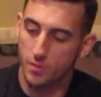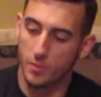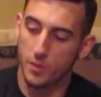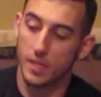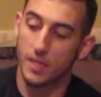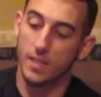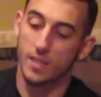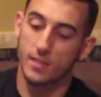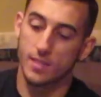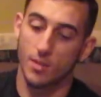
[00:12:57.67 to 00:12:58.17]

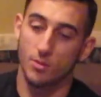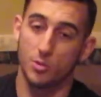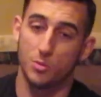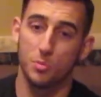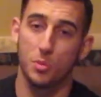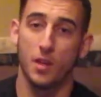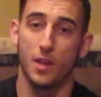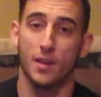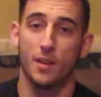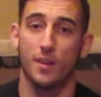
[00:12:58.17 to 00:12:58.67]
because I was
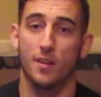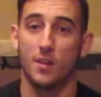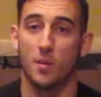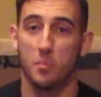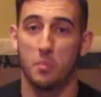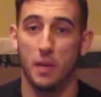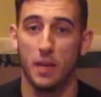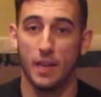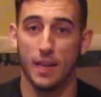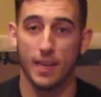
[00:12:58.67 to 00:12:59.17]
planning on
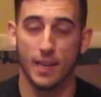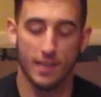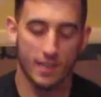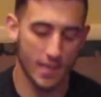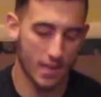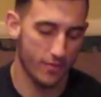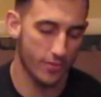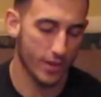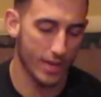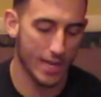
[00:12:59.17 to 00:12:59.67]
competing,
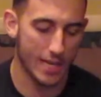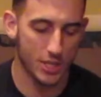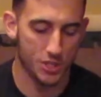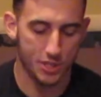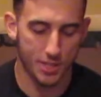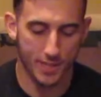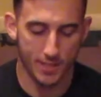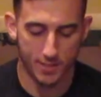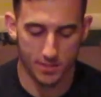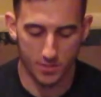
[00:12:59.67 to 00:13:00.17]
never got a
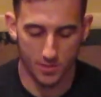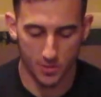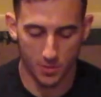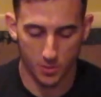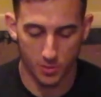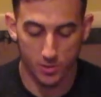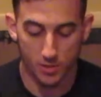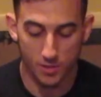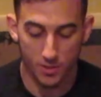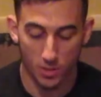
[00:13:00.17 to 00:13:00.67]
chance
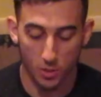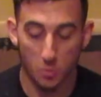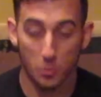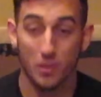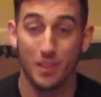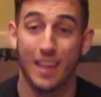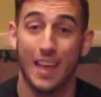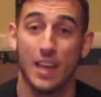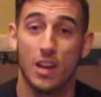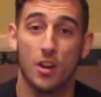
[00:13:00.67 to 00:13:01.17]
to, still
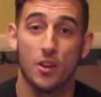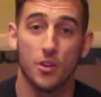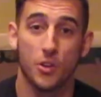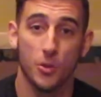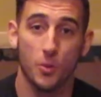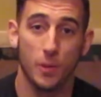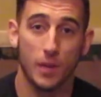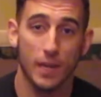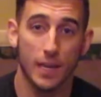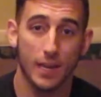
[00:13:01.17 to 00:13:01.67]
plan on
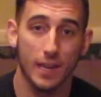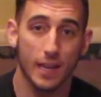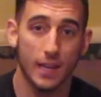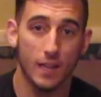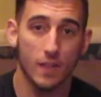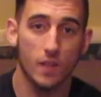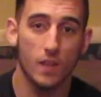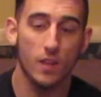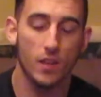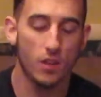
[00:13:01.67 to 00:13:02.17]
doing it
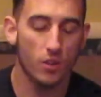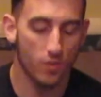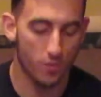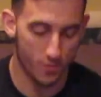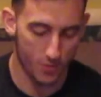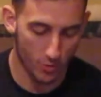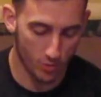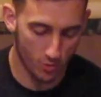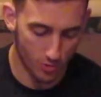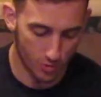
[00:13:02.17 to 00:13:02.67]
in the near
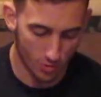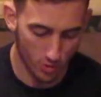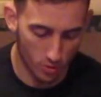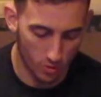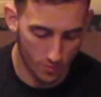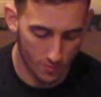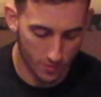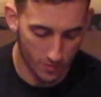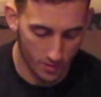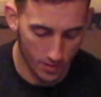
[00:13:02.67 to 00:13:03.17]
future,
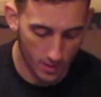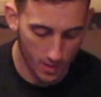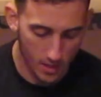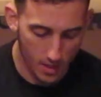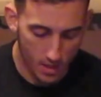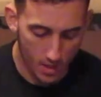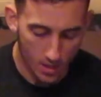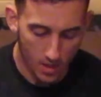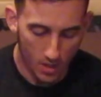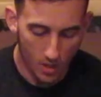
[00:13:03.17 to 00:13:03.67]
hopefully
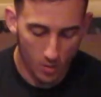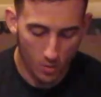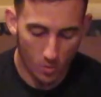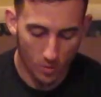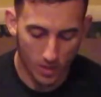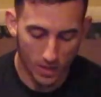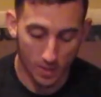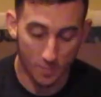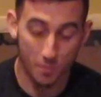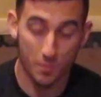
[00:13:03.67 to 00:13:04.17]

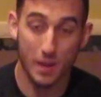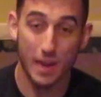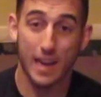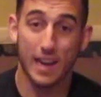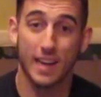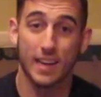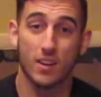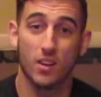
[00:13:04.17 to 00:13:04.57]
when I'm back at